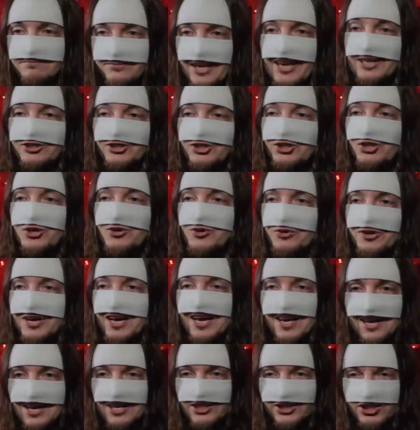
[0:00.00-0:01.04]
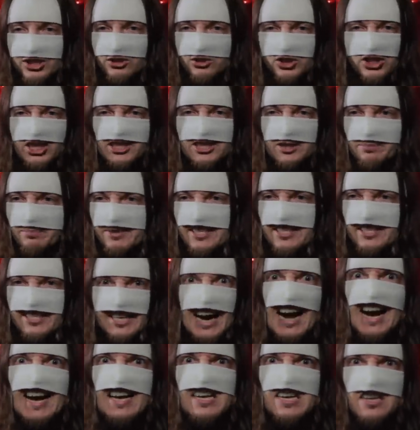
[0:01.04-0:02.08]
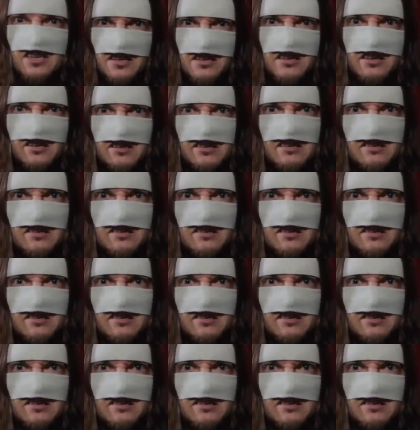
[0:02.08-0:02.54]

And soon, she'll just be dying.